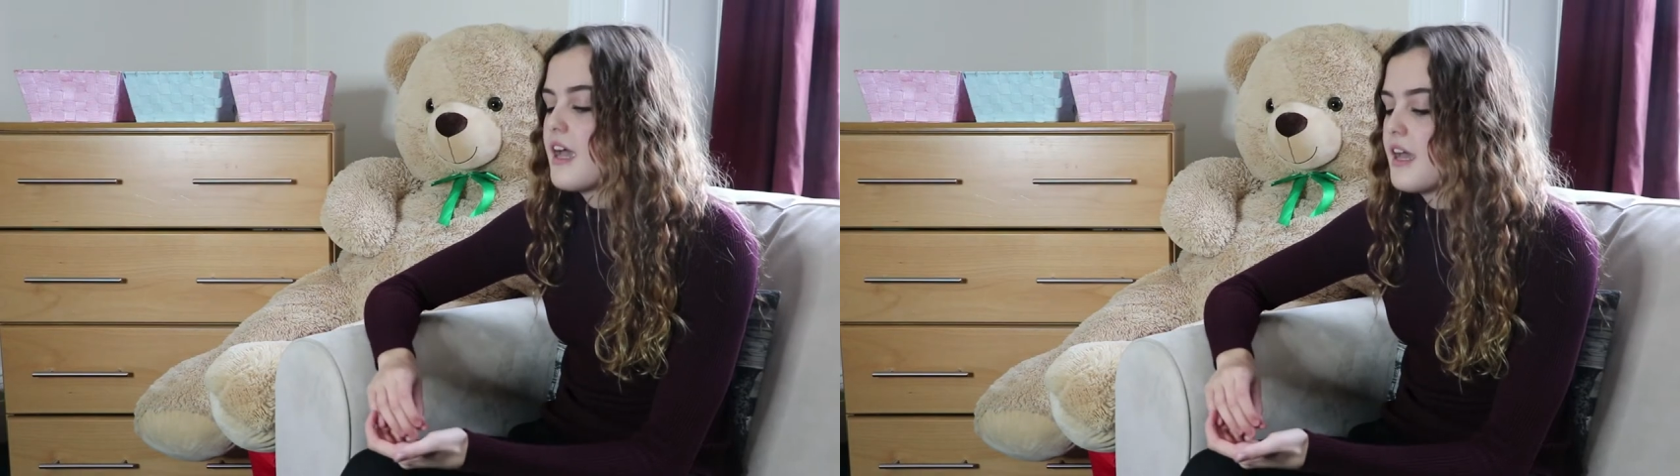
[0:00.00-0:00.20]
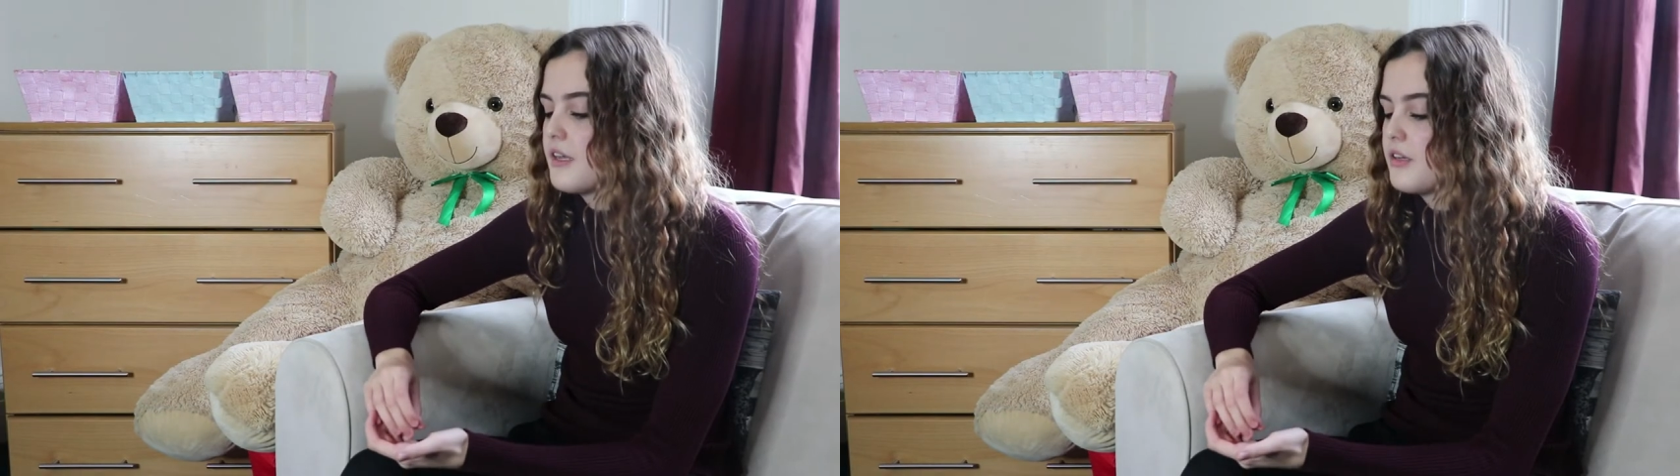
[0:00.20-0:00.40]

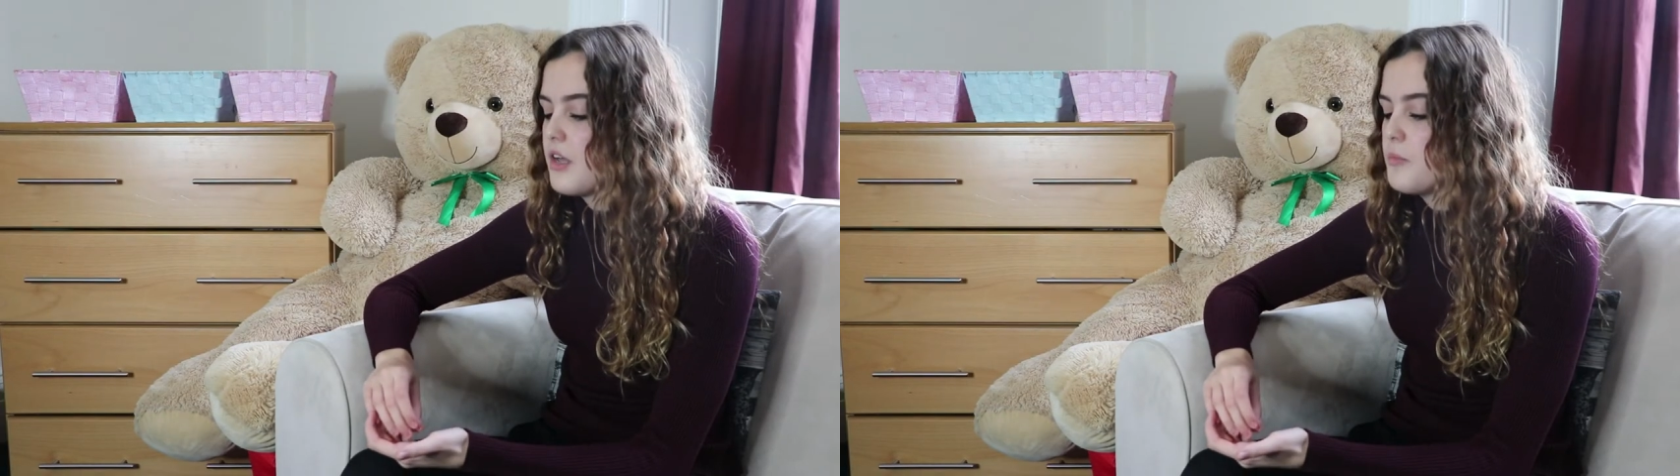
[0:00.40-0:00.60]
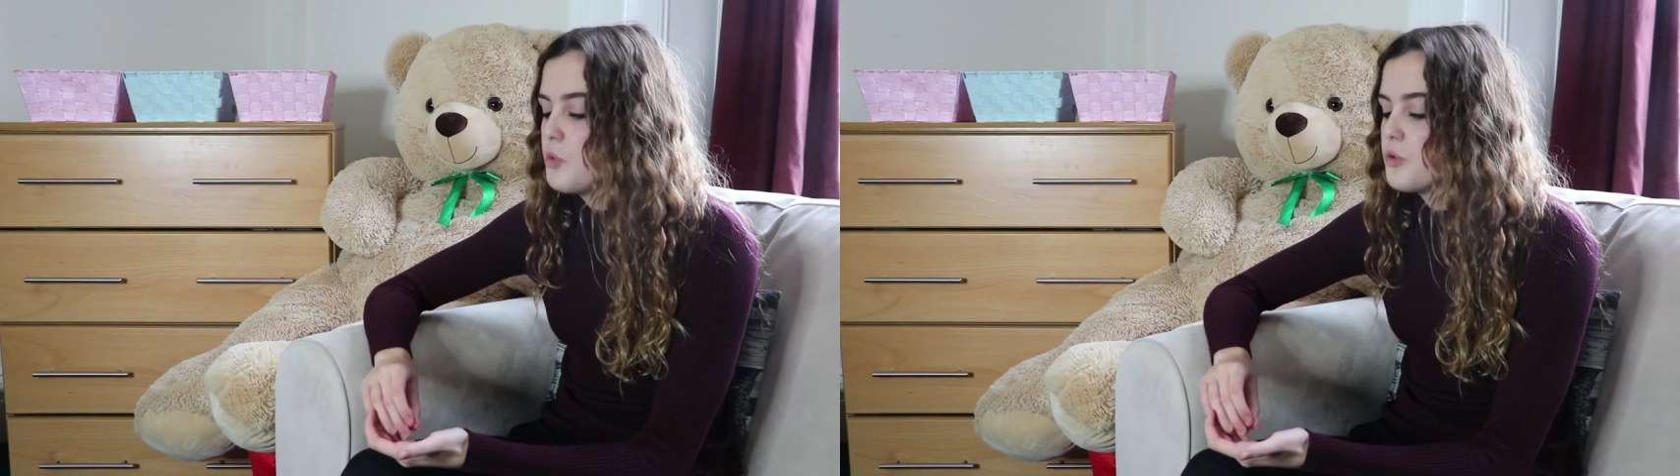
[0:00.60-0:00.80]
and
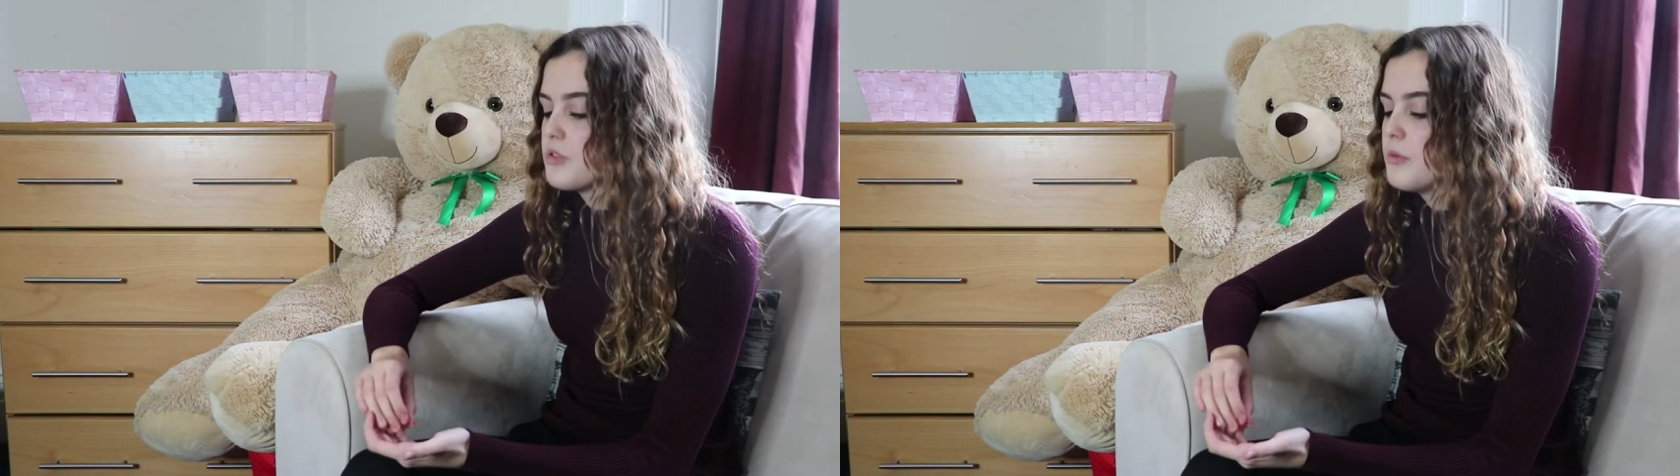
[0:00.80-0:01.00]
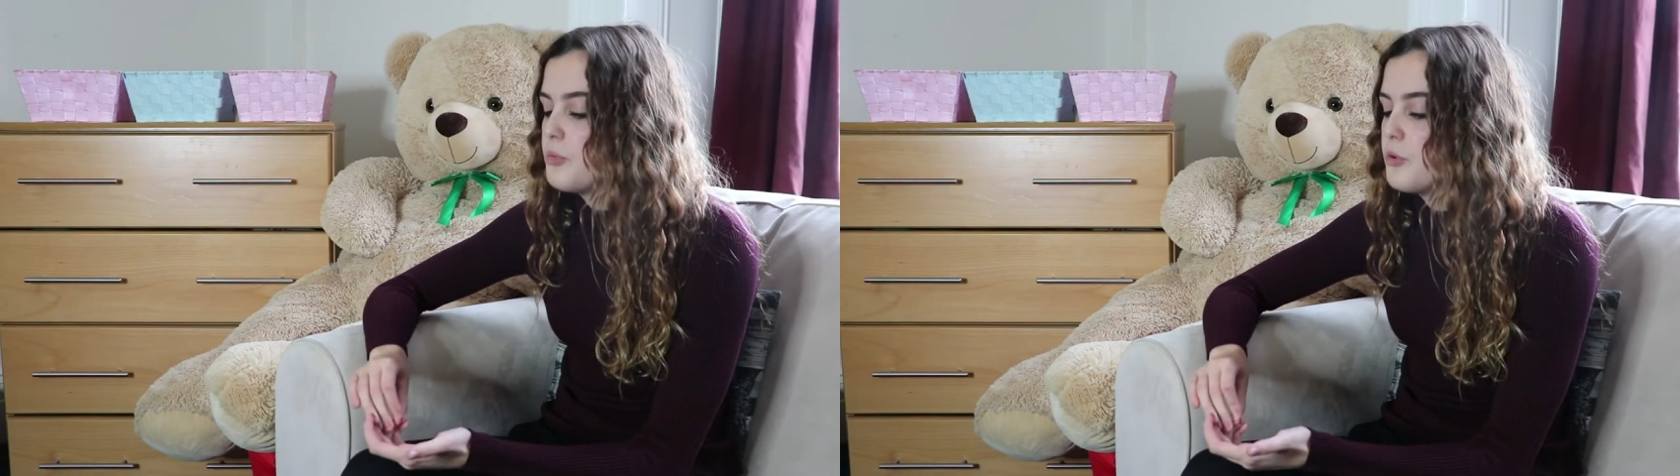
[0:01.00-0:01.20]
I'm
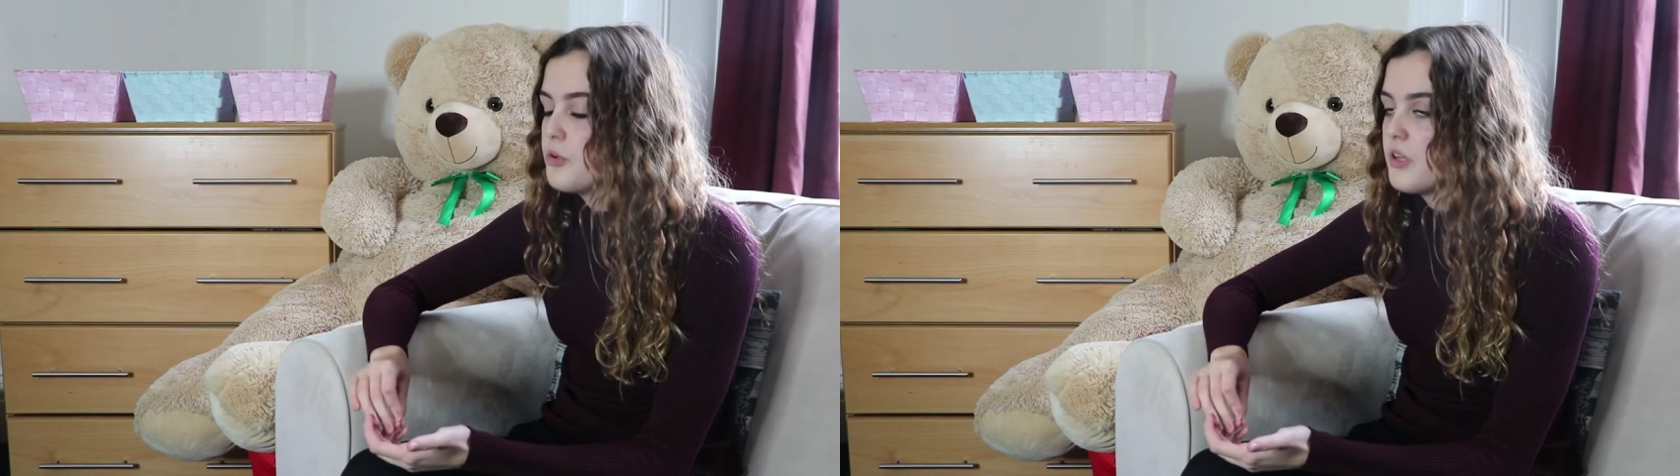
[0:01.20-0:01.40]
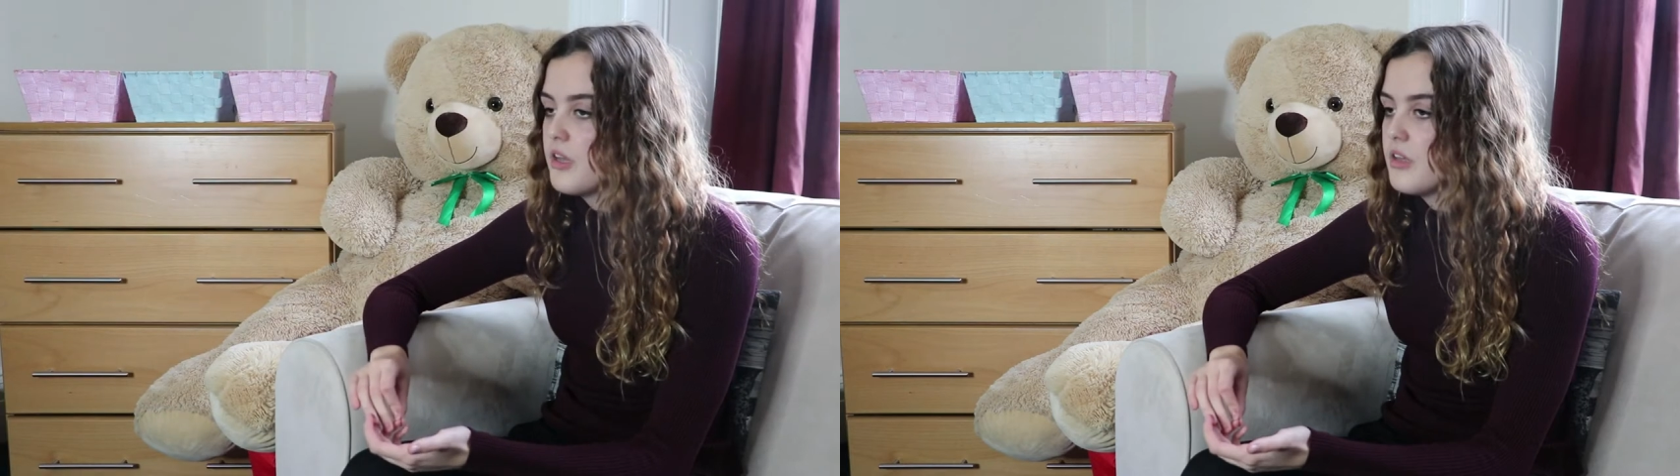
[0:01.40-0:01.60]
also a
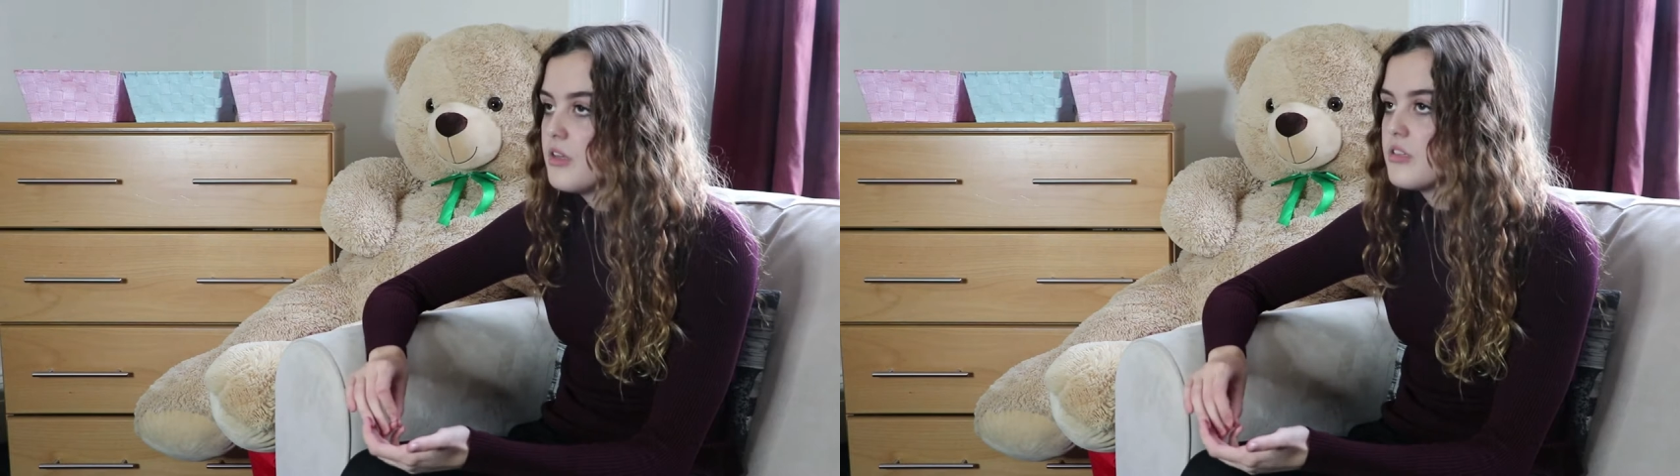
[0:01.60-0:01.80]
boarder.